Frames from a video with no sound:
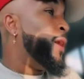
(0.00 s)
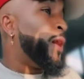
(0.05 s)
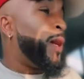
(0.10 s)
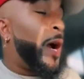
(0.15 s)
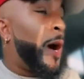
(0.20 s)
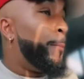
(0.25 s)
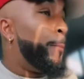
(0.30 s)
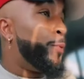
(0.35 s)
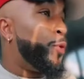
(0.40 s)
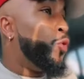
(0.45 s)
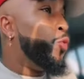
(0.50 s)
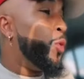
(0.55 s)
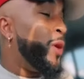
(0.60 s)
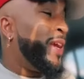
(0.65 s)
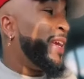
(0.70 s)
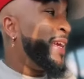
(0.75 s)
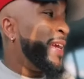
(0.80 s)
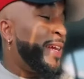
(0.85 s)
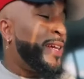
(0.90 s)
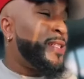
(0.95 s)
couple
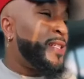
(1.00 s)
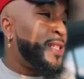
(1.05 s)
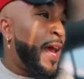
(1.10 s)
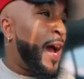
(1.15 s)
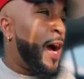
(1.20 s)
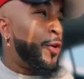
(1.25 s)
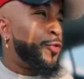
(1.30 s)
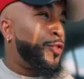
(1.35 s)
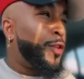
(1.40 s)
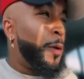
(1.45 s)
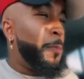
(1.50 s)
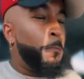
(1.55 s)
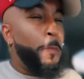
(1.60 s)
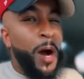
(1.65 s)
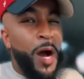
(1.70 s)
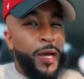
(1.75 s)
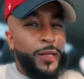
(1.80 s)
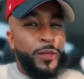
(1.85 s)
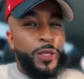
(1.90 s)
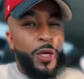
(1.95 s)
weekends out the
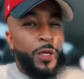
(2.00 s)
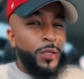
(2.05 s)
month